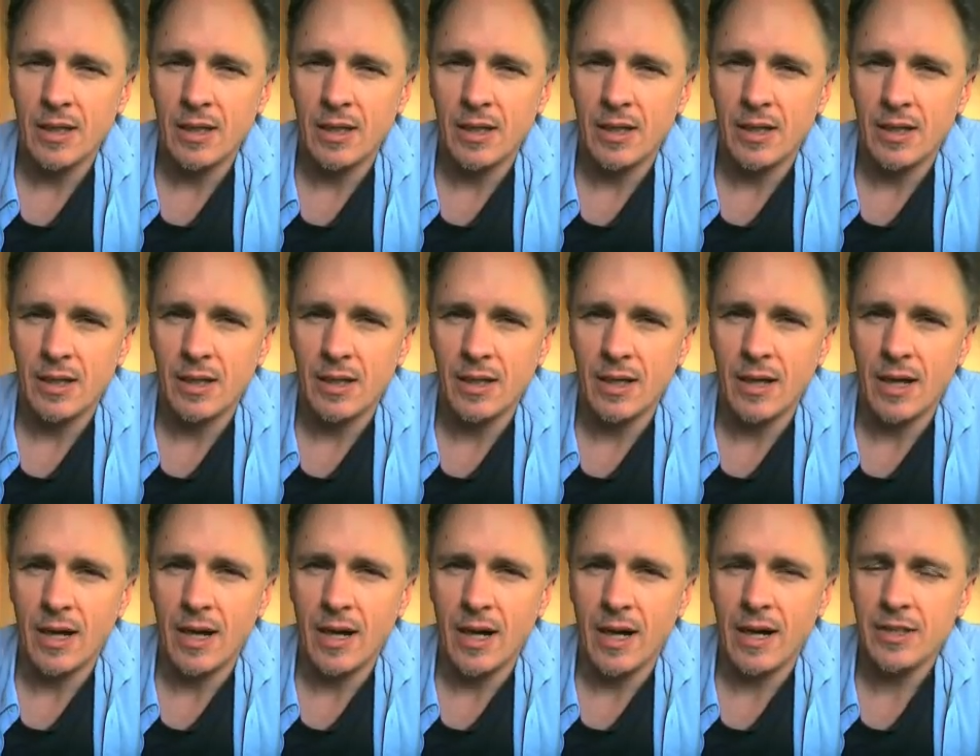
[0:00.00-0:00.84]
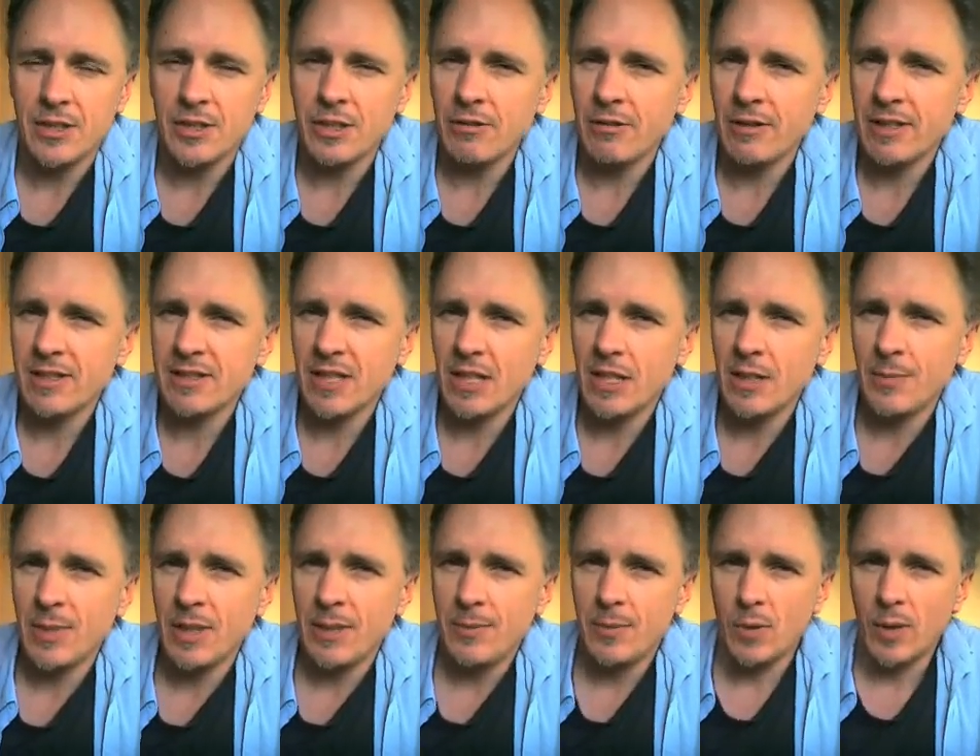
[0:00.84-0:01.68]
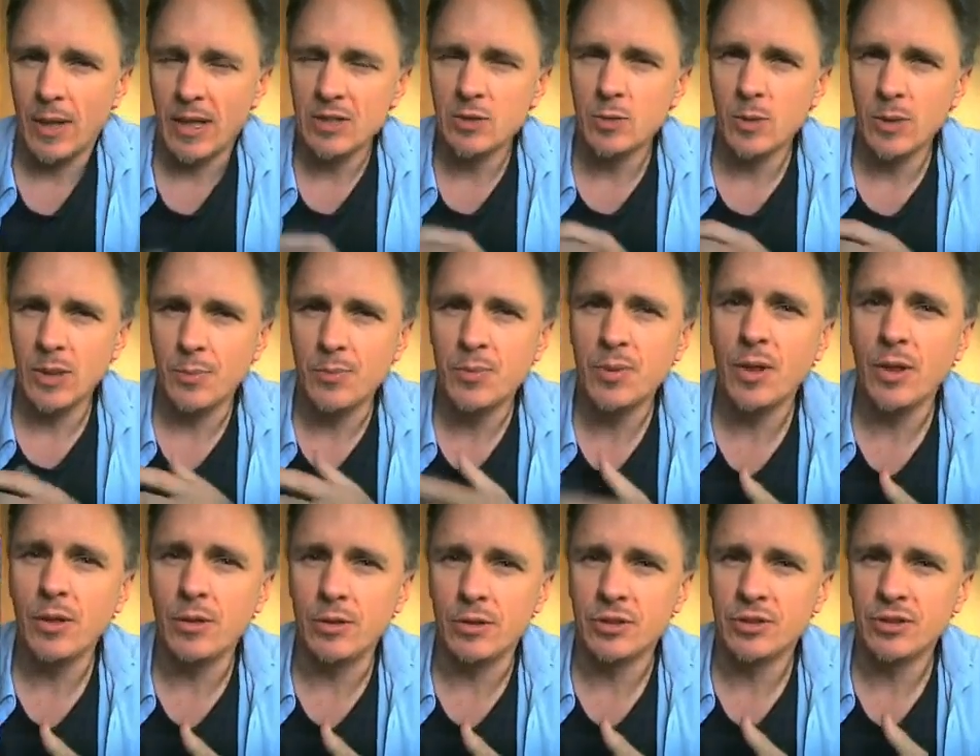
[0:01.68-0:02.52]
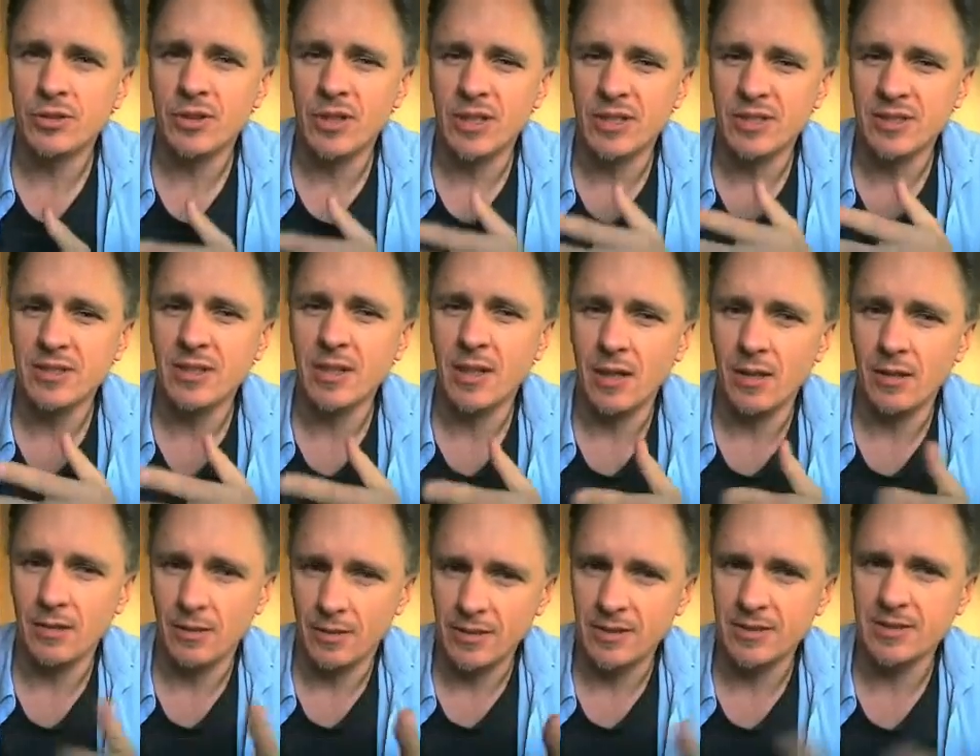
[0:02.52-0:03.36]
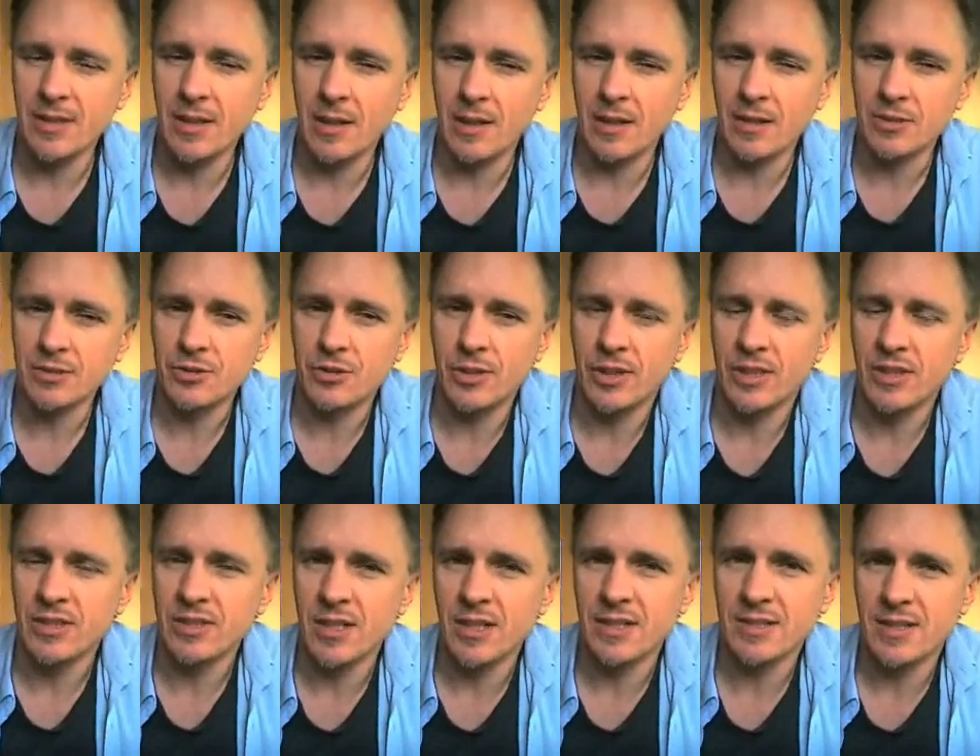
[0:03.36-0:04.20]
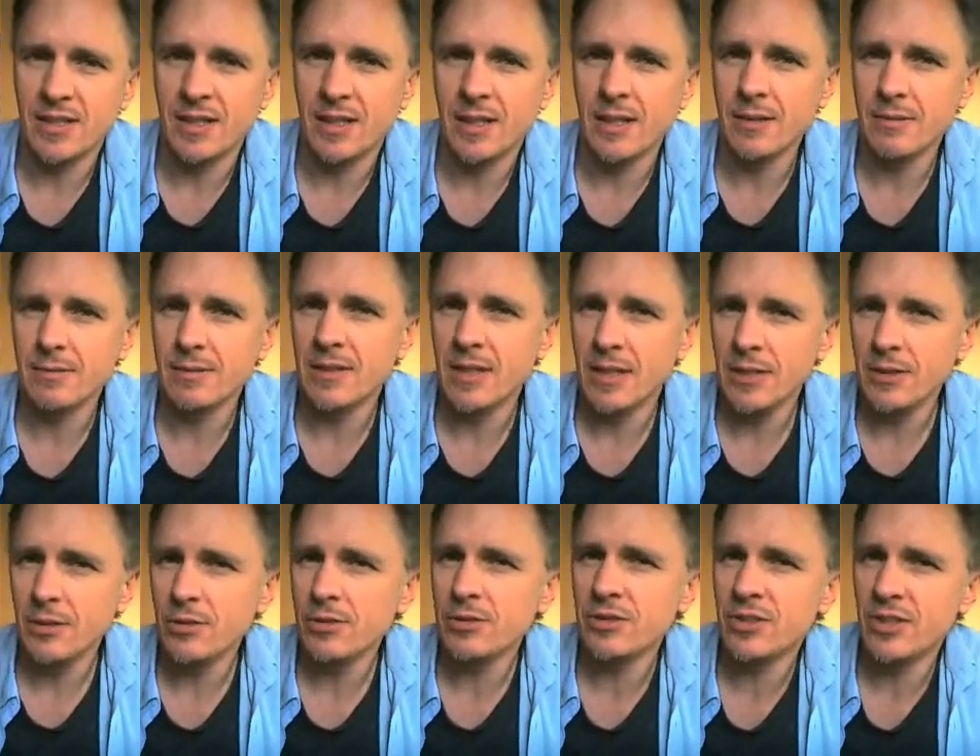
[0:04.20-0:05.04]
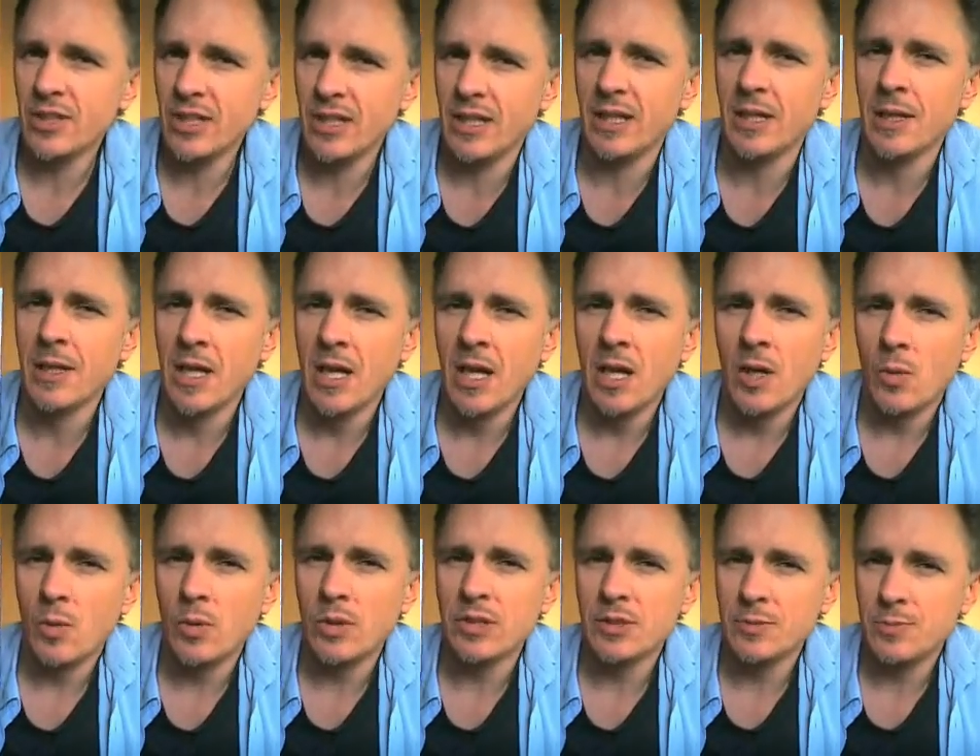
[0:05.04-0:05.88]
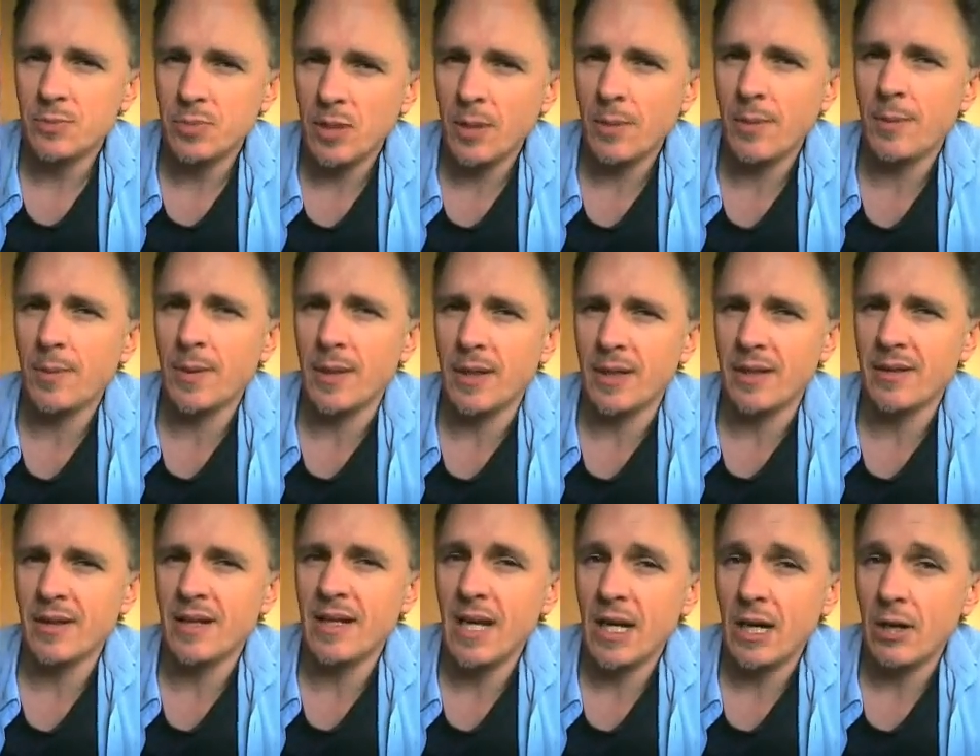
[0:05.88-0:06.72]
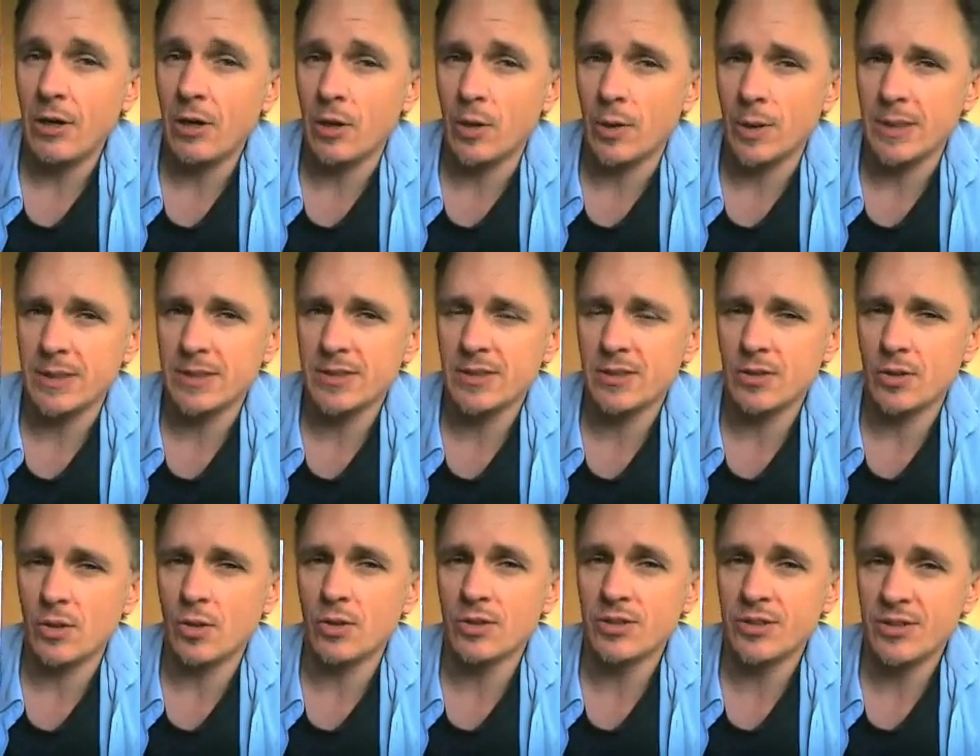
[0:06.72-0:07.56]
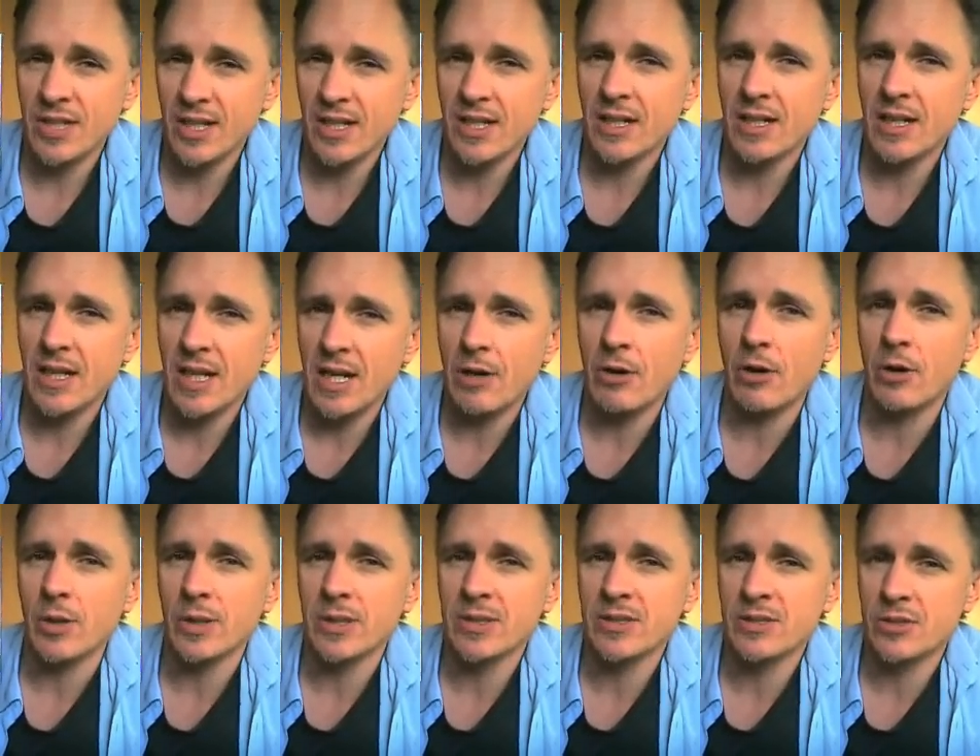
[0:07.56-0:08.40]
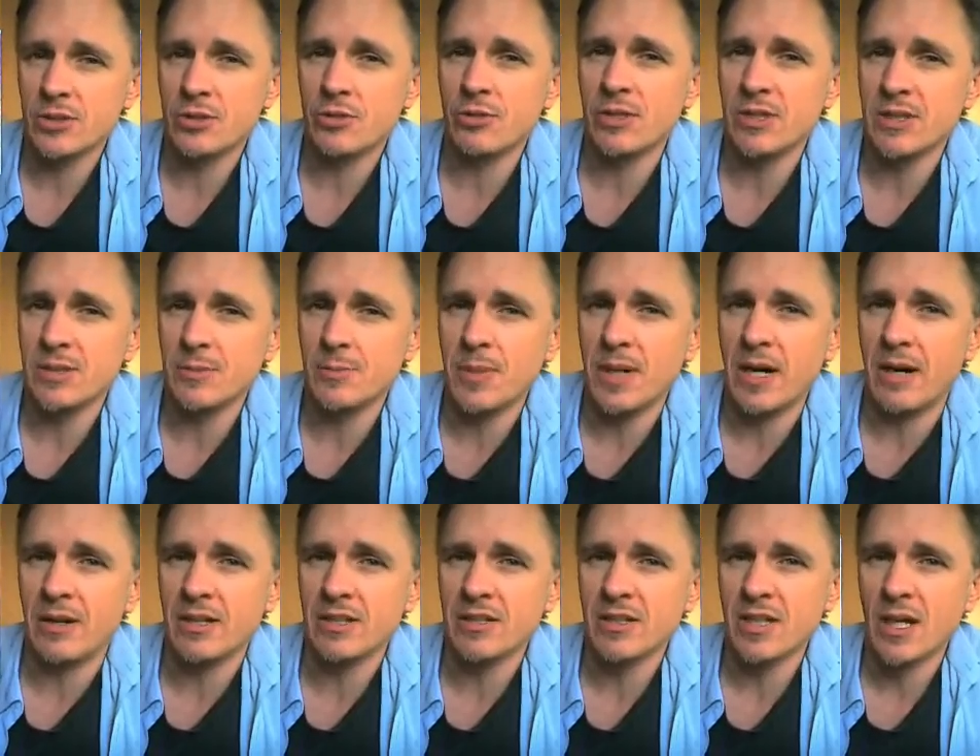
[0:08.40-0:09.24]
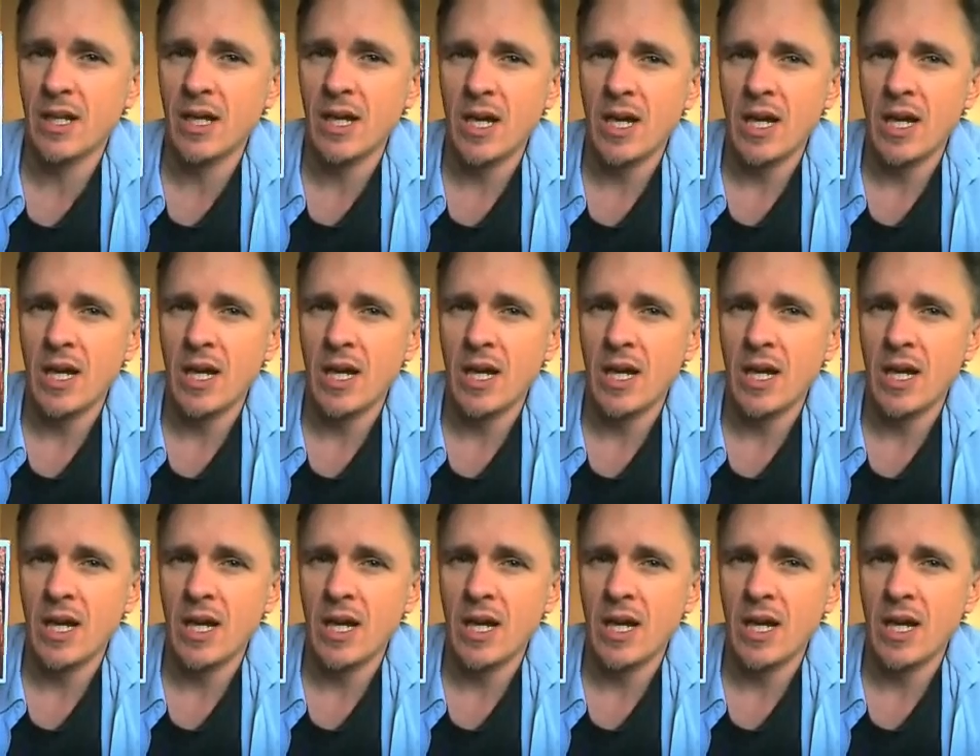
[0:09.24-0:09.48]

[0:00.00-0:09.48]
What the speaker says: I generally say to people as we approach this little street, I say, can you see what is probably the narrowest or second narrowest street in Paris?